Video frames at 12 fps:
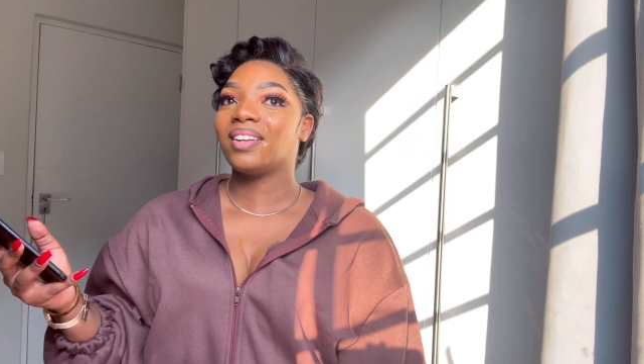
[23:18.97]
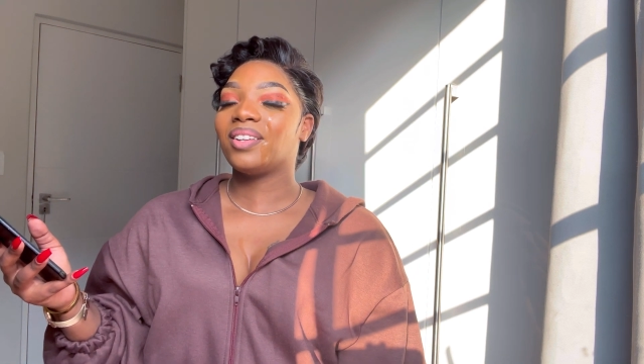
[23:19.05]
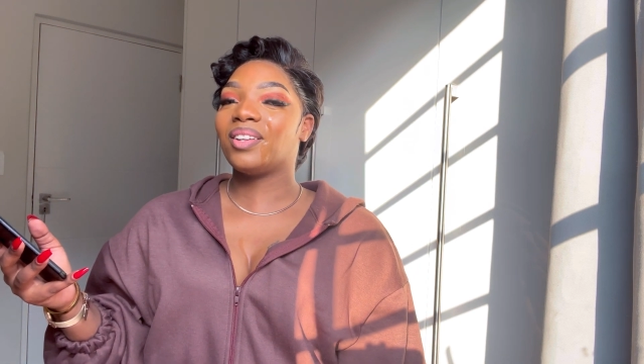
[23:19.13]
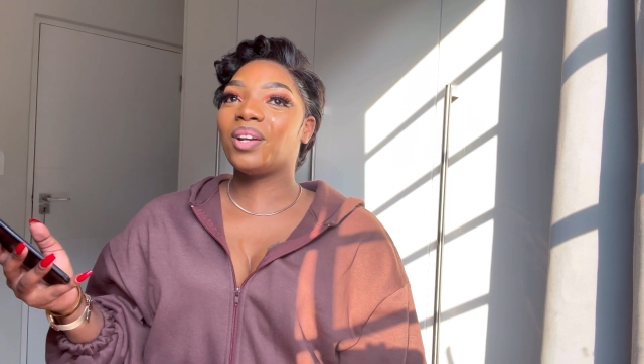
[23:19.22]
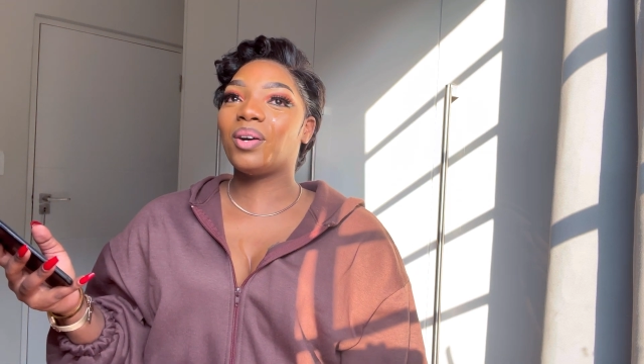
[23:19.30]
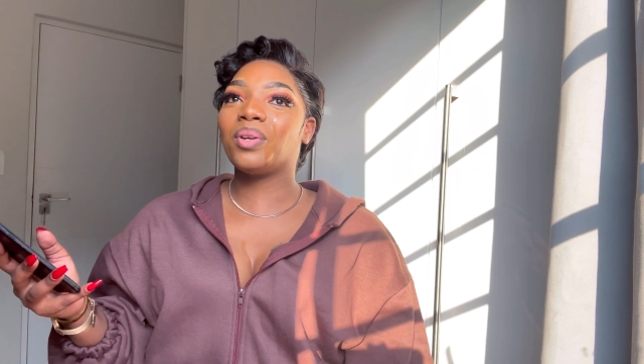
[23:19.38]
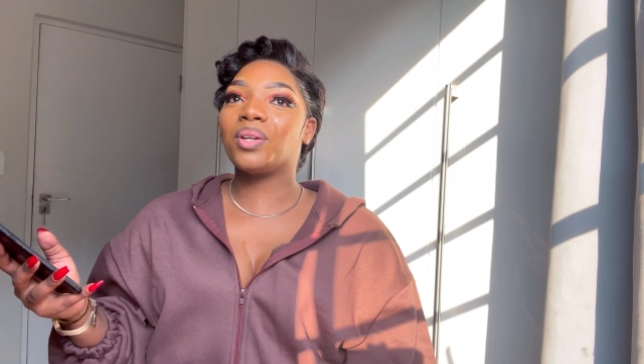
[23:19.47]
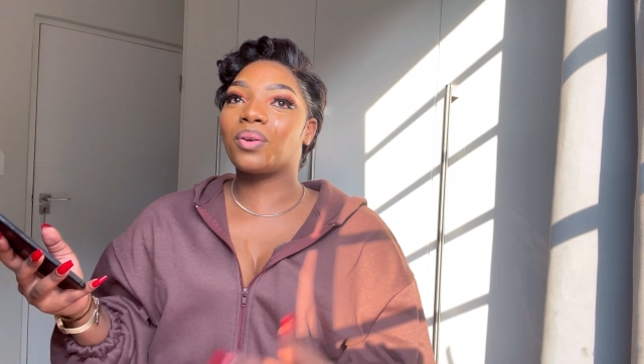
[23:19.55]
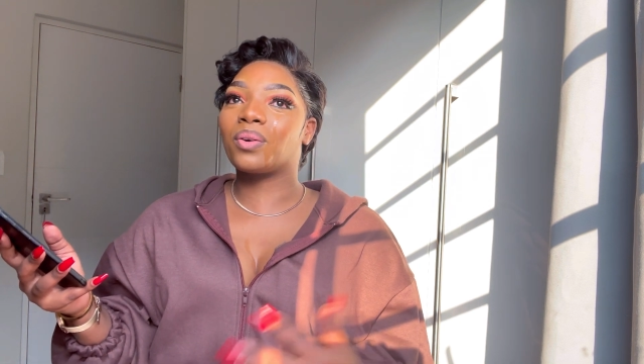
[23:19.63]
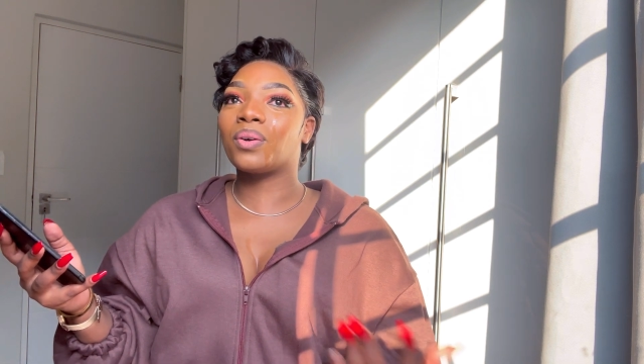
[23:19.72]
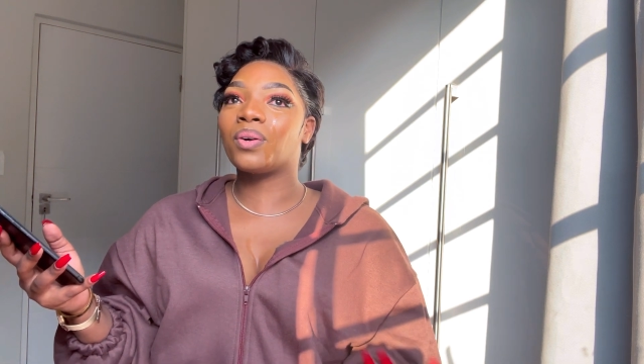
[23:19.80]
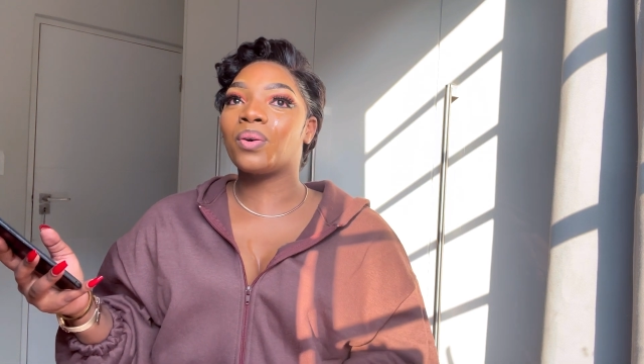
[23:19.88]
you know, we
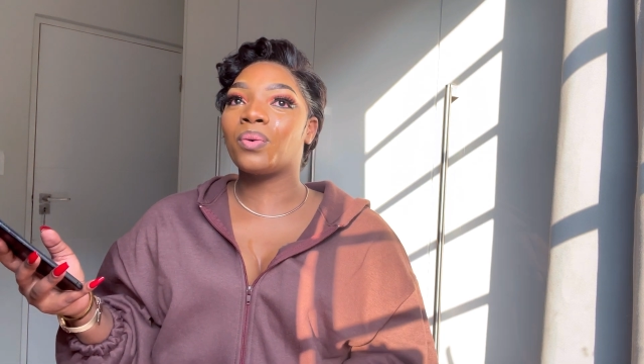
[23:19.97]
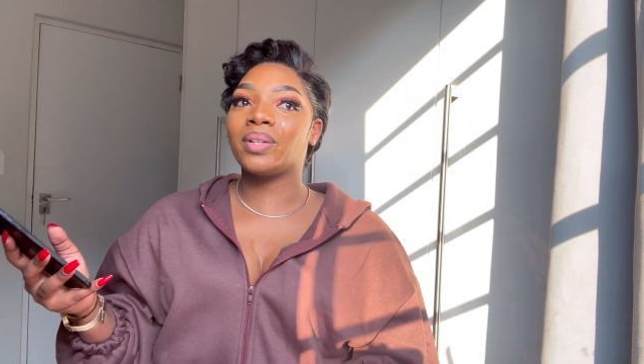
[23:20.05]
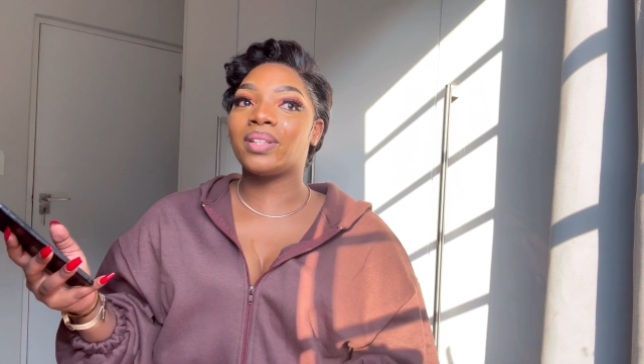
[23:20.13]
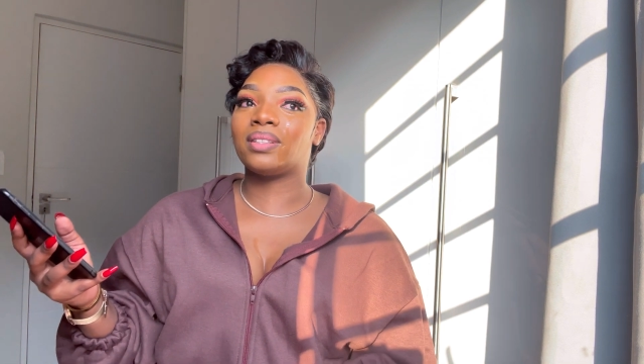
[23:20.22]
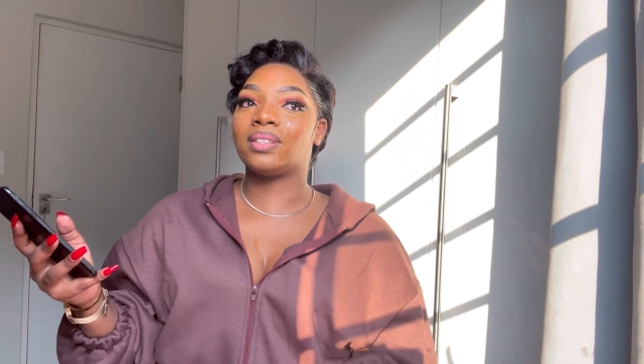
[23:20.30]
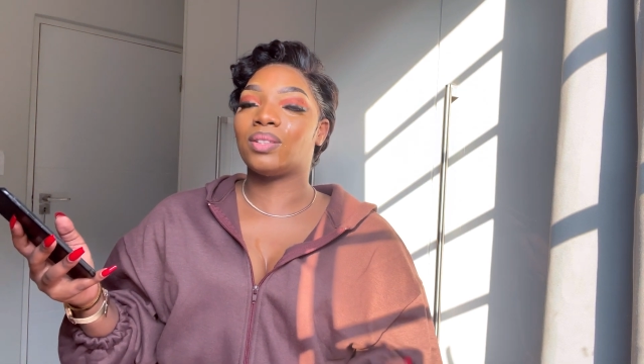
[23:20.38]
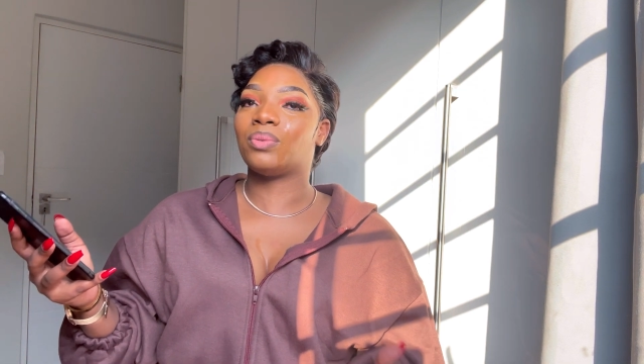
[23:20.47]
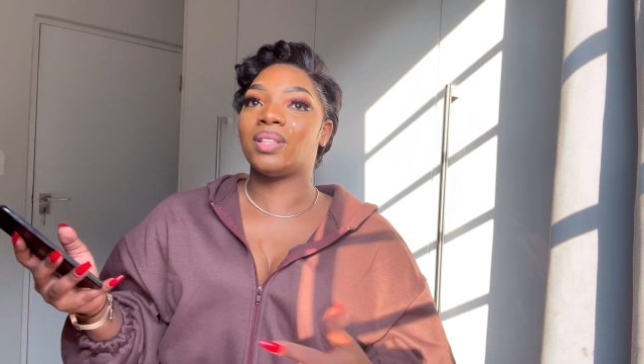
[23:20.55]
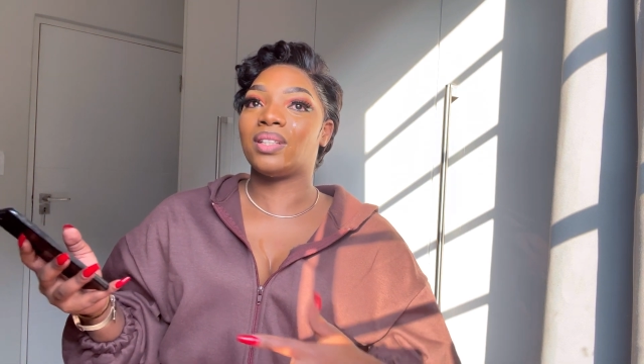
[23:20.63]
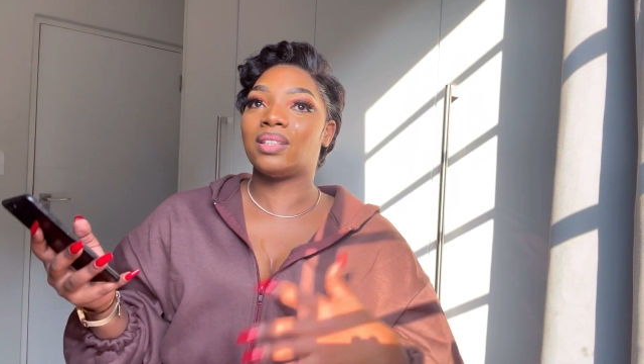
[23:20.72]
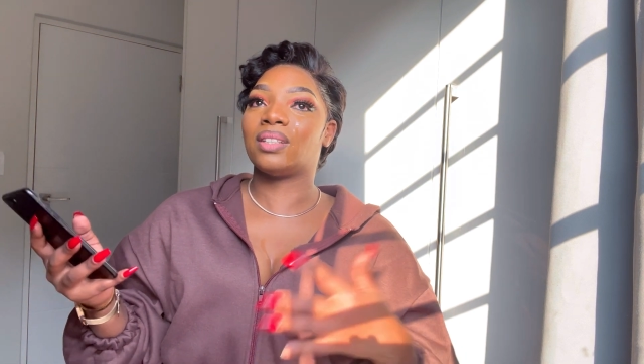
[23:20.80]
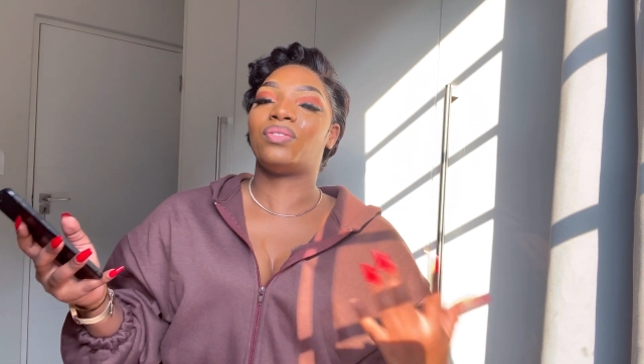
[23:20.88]
grow, we
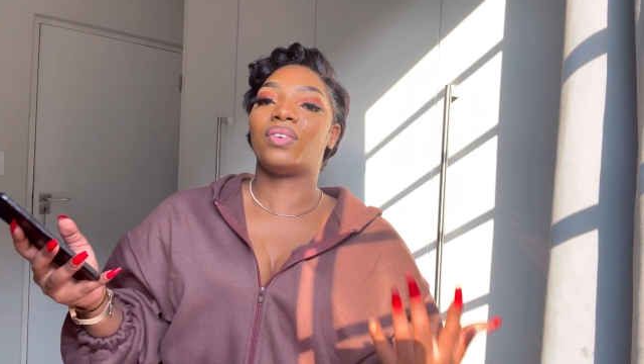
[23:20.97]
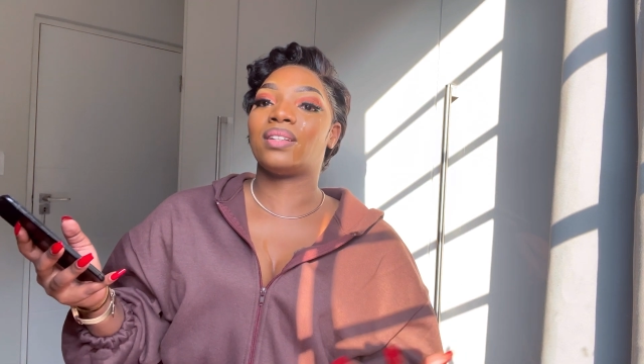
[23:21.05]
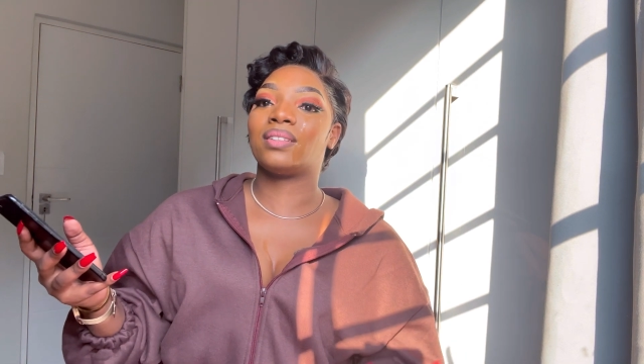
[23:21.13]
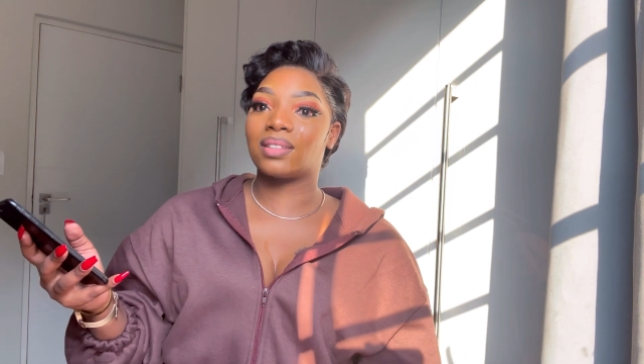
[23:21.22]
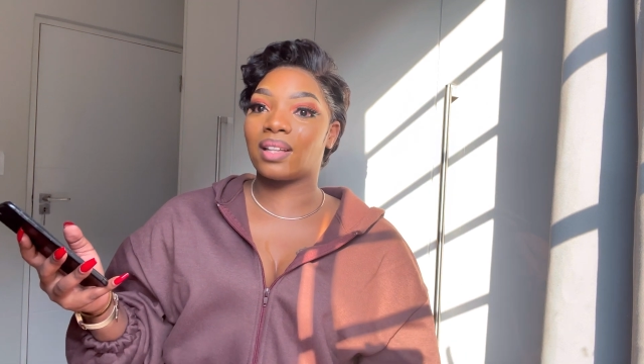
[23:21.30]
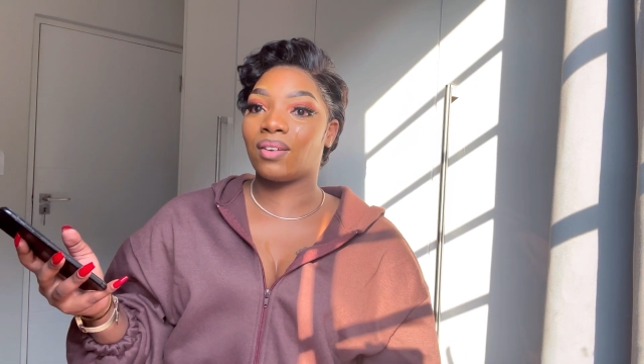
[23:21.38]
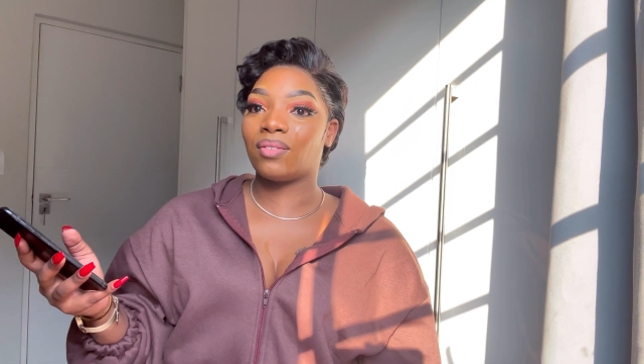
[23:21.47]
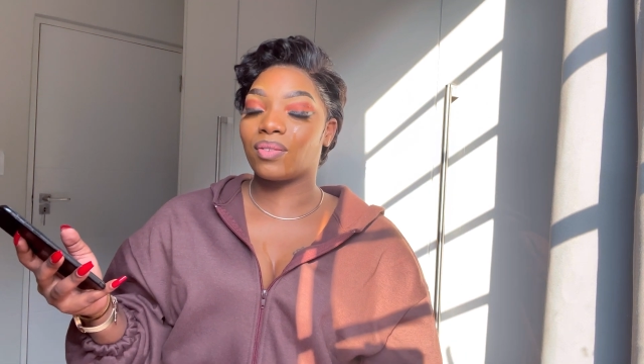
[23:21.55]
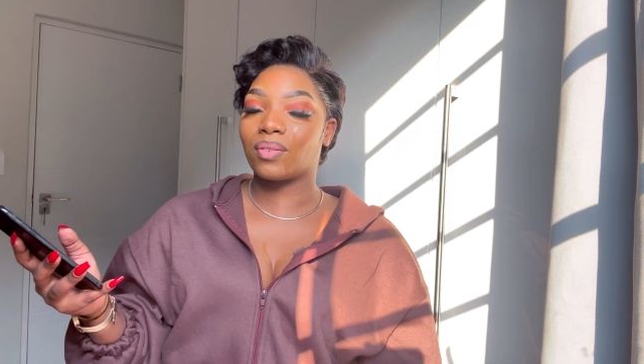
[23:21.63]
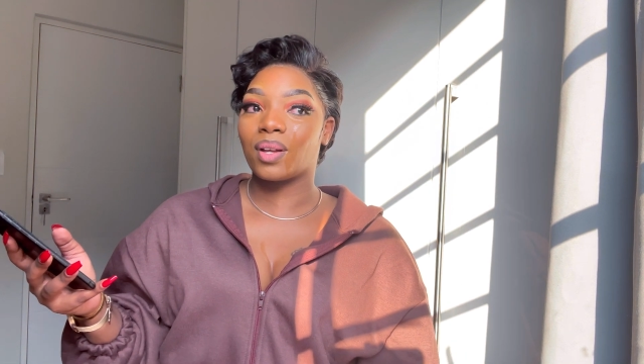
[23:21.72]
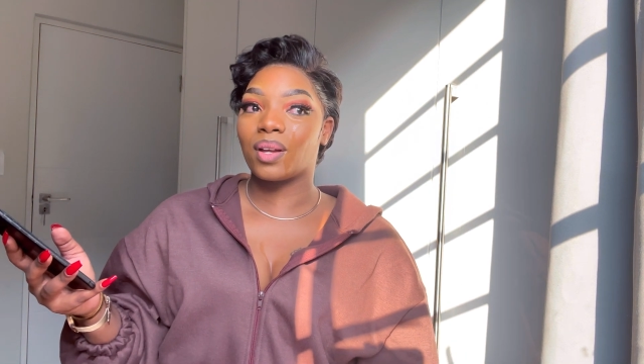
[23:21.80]
differ and stuff.